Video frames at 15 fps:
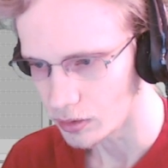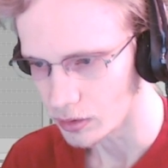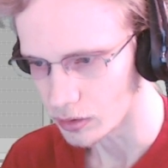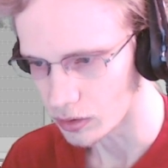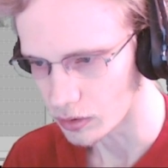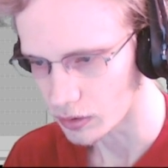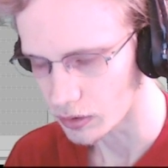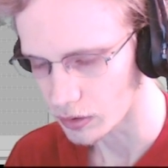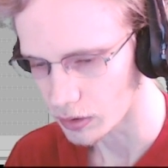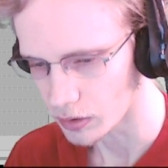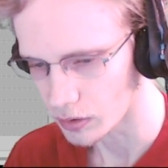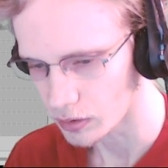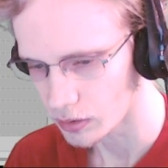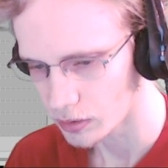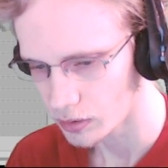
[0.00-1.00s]

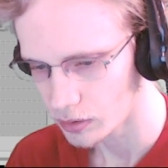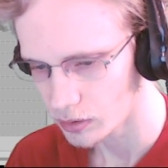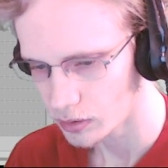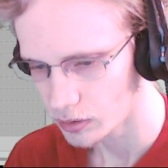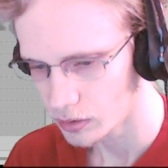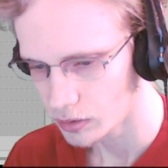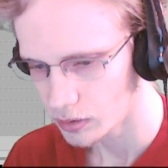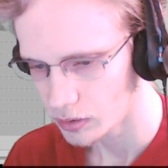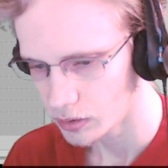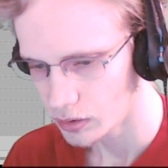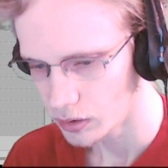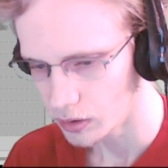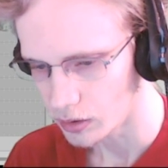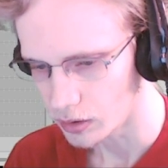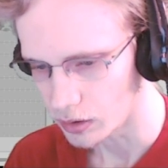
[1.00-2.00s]
Okay.
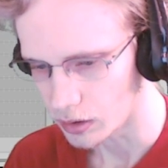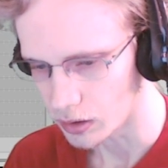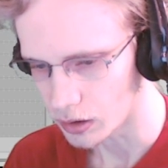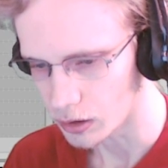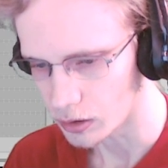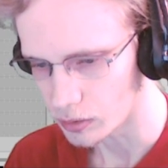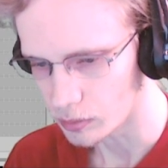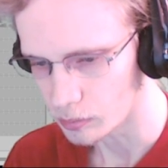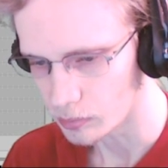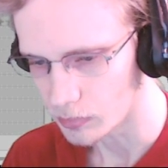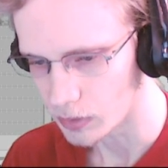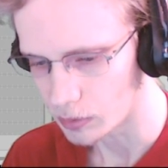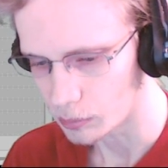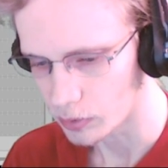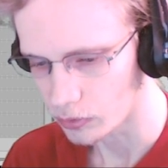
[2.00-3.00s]

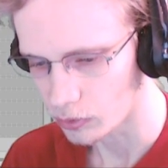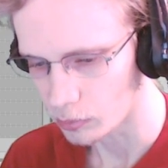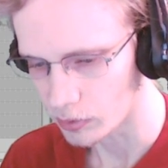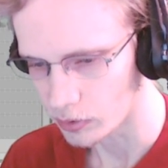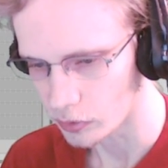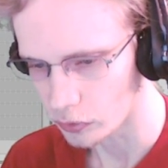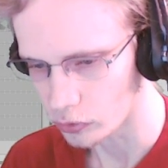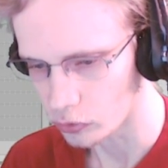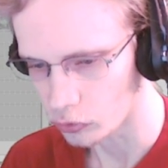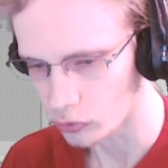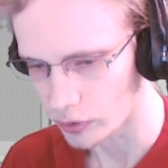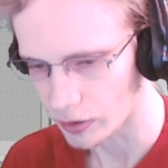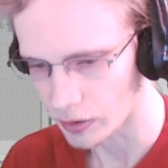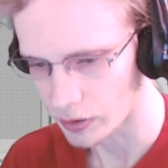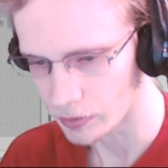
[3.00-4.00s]
And pose to pose or
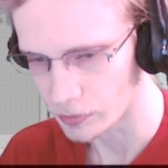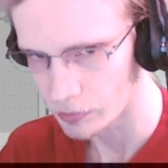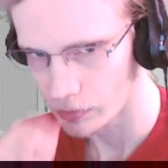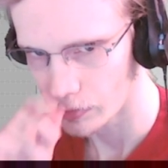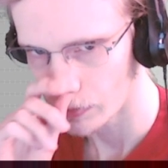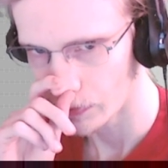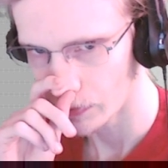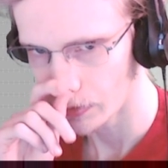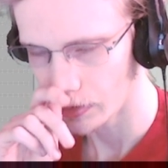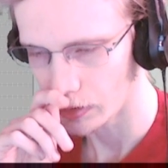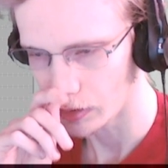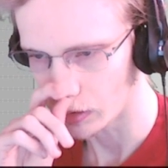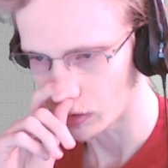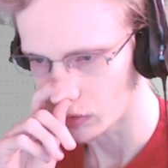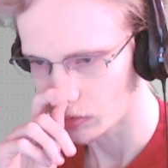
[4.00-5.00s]
straight ahead.
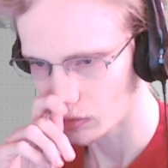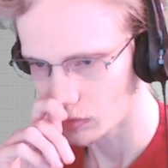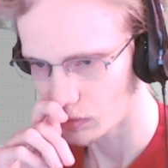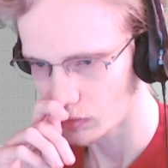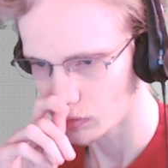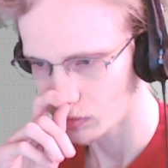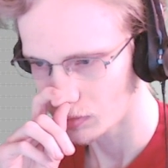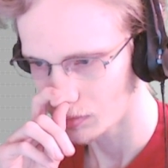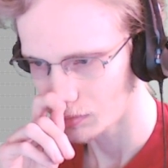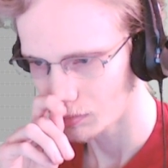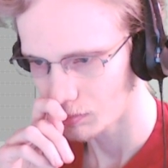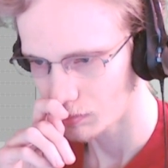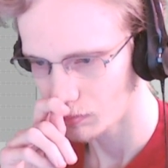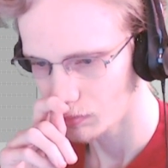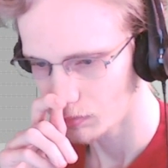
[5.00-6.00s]
It's
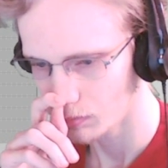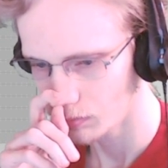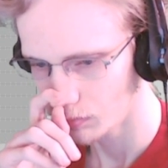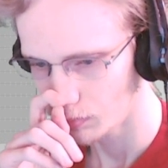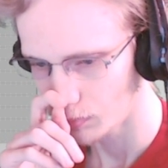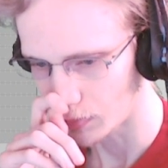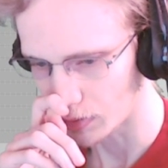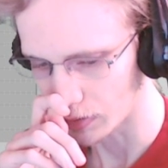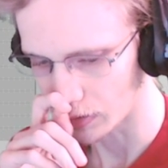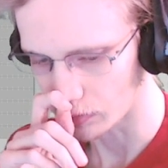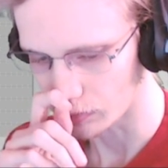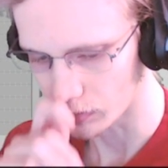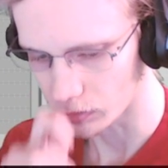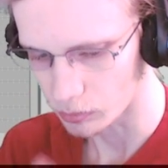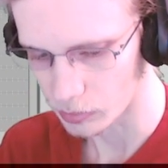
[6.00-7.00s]
again a
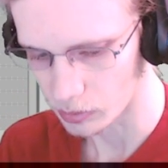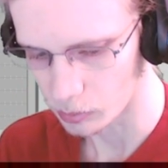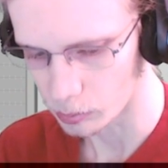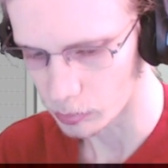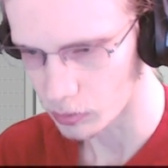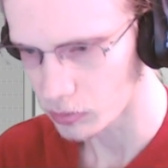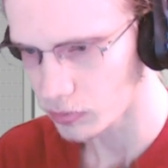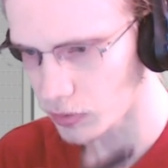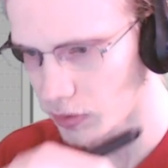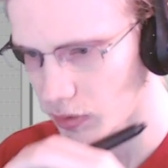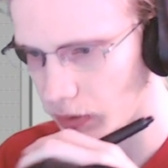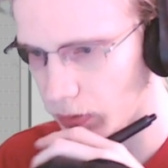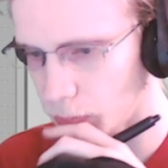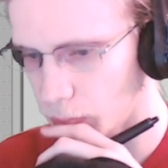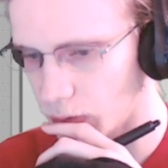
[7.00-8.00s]
little bit of both, I
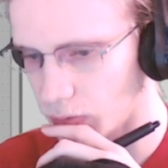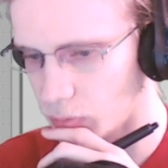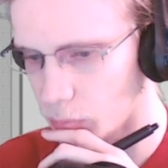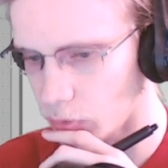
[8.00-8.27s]
think, but it's